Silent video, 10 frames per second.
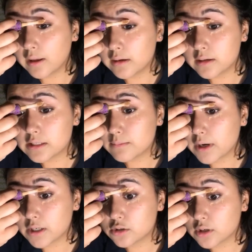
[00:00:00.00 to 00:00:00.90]
And it's
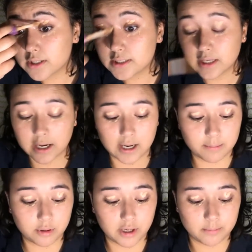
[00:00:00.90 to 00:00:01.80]
my trusty eye
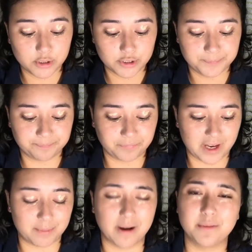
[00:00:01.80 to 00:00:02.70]
primer.
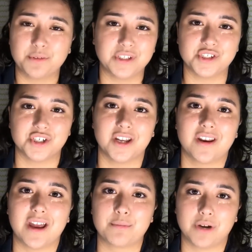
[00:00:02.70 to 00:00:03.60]
I probably really should
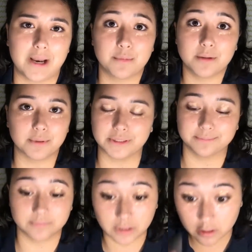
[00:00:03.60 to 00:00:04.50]
get an eye primer,
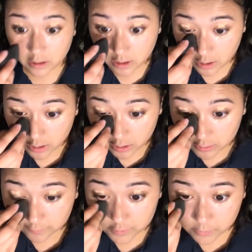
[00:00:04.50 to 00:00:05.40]
but
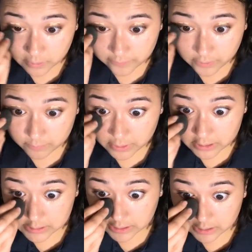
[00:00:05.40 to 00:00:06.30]
for 25
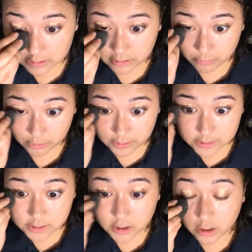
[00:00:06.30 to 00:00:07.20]
bucks it can double
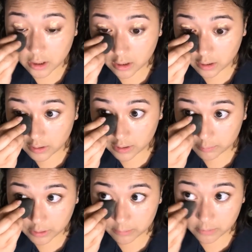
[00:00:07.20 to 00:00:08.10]
as an
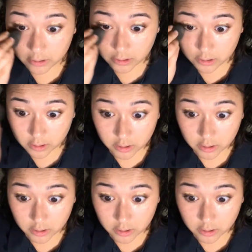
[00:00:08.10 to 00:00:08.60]
eye primer.